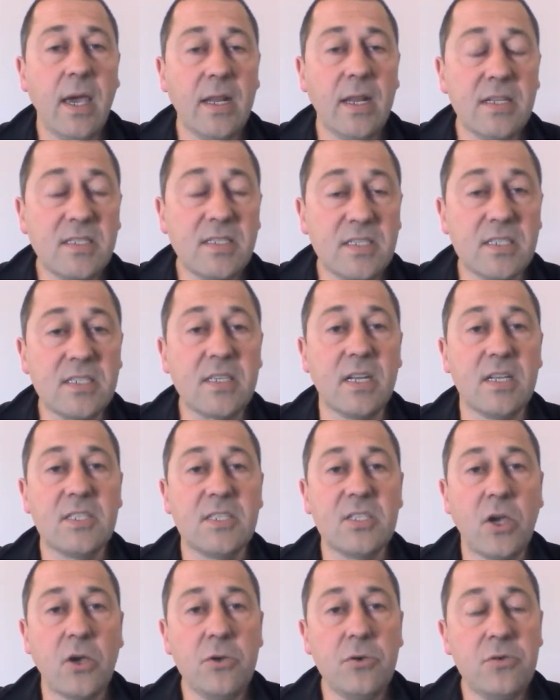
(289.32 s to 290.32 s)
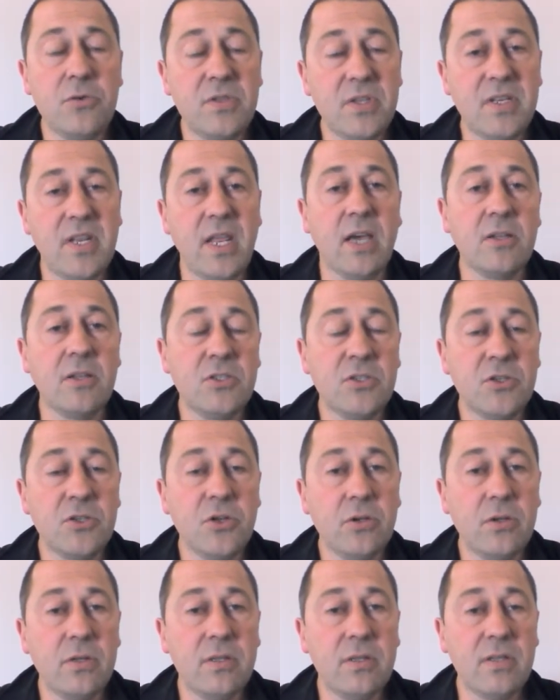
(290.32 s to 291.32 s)
and it's just going to show you the
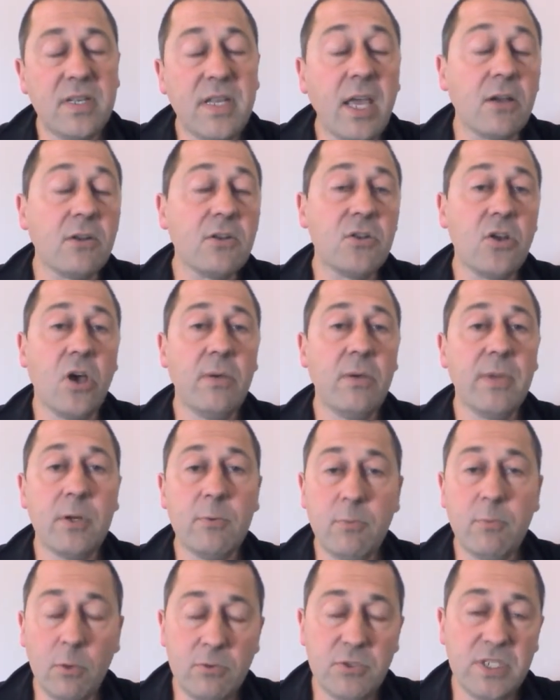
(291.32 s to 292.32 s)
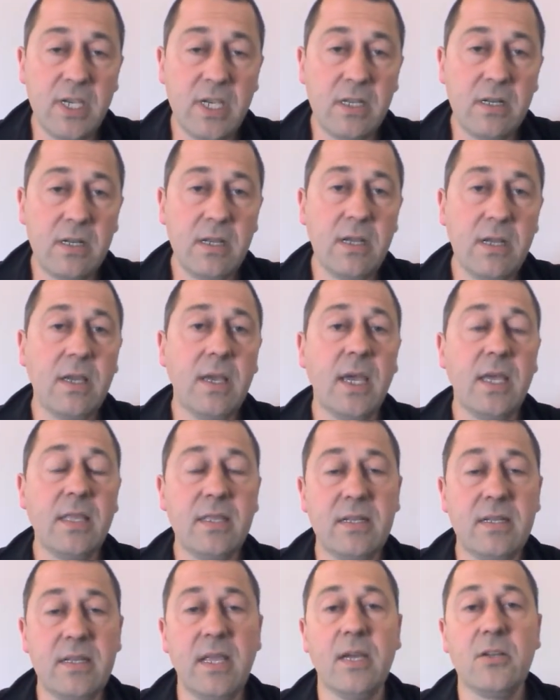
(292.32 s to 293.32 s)
downtime in a wool shed
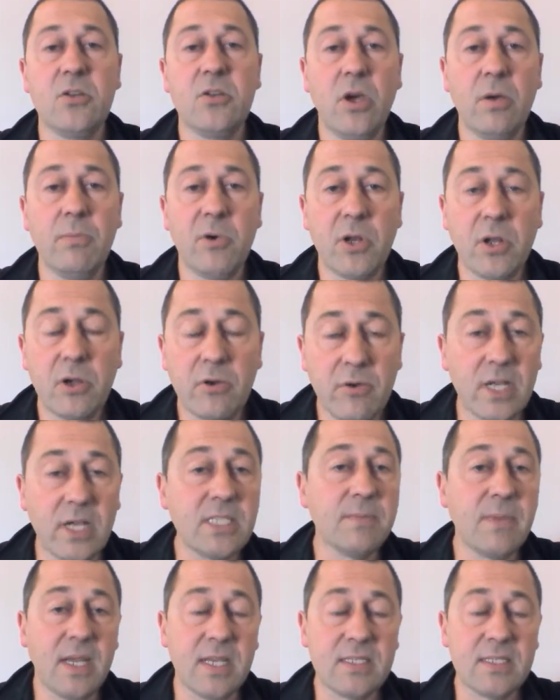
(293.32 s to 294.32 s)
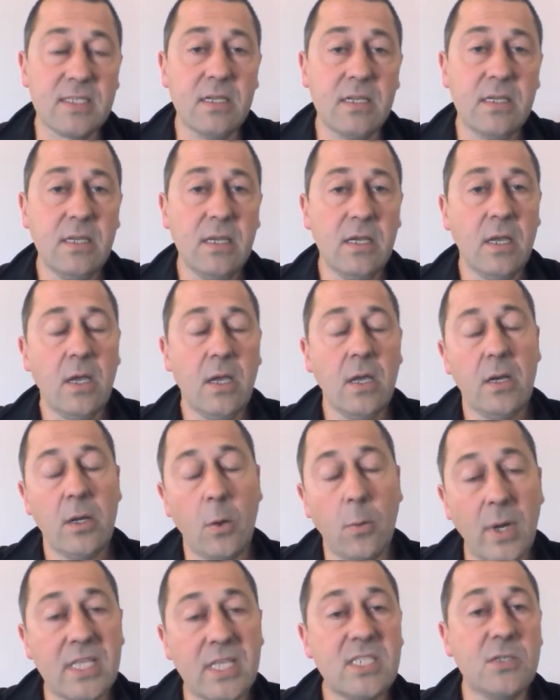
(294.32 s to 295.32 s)
and the downtime on a CrutchMaster.
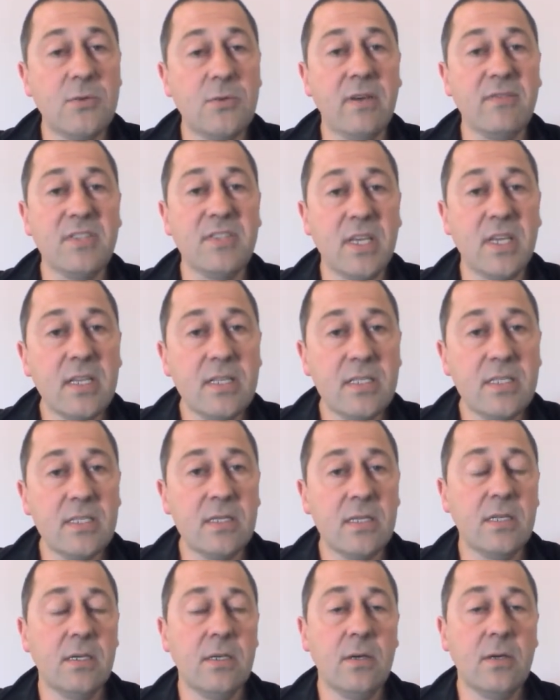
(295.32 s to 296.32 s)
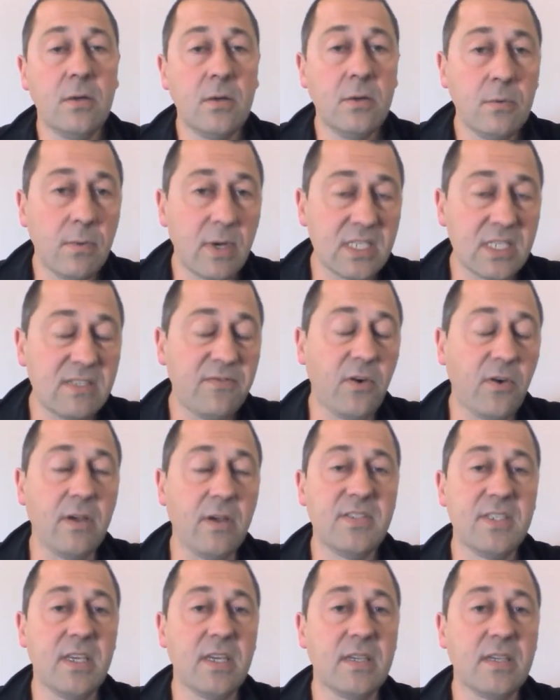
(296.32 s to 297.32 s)
The one's 12 seconds, one's
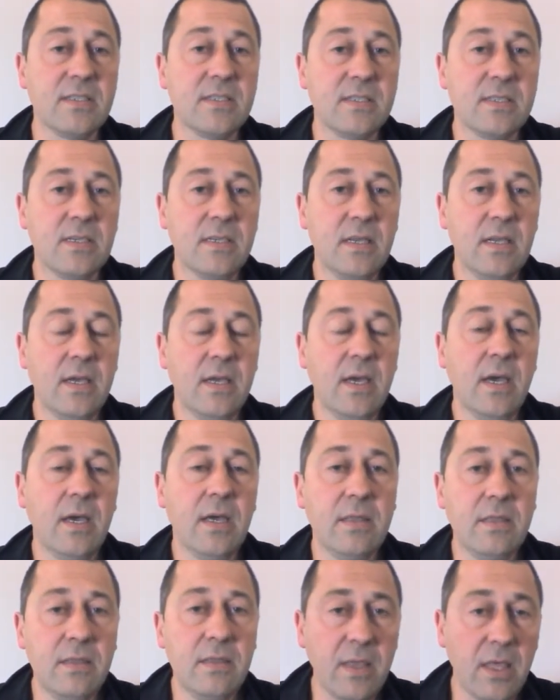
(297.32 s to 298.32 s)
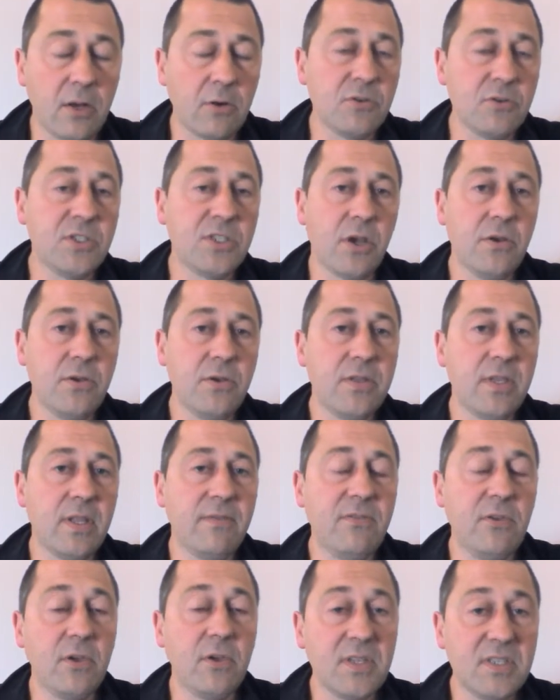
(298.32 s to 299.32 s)
5 seconds. That'll show you that
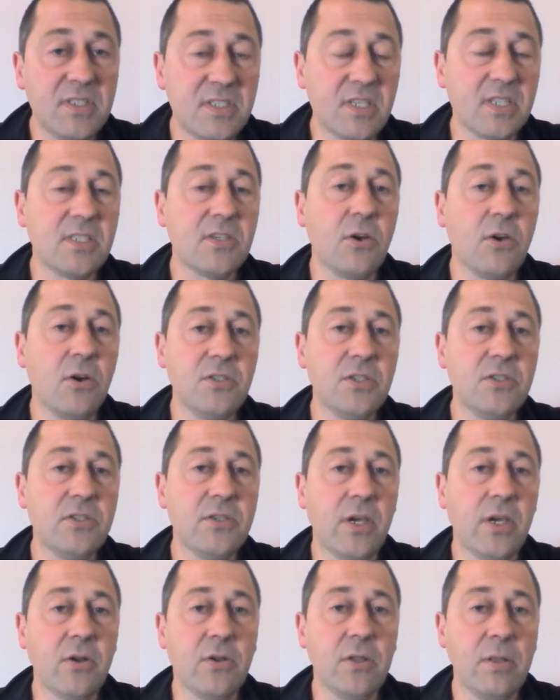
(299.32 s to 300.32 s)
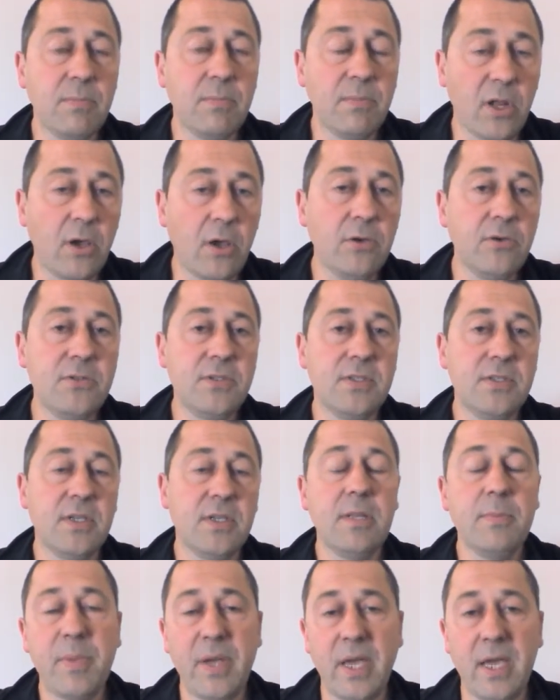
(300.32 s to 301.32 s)
if you can just concentrate on the blows
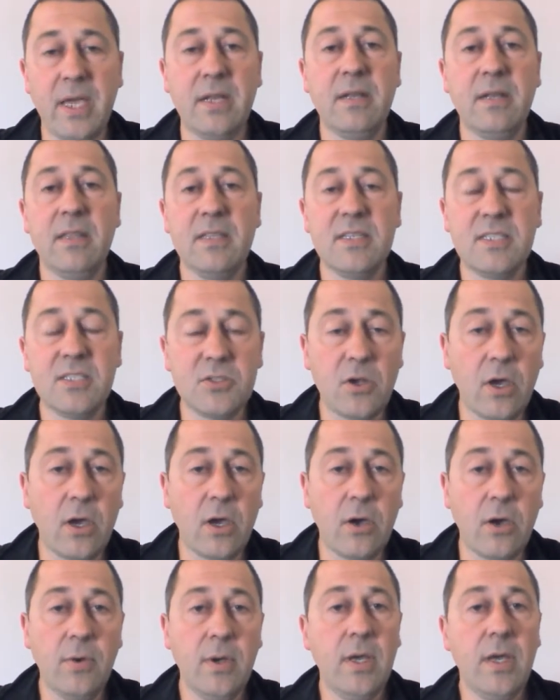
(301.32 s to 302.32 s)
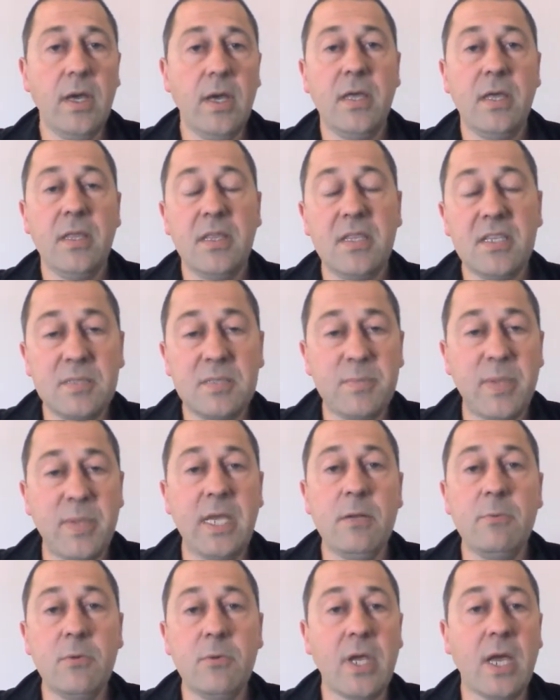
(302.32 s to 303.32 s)
and the pattern and the style, the
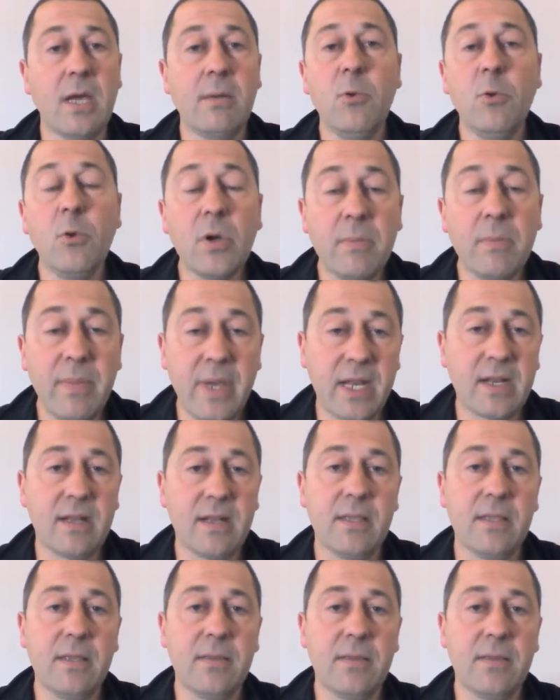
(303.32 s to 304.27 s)
speed will come automatically.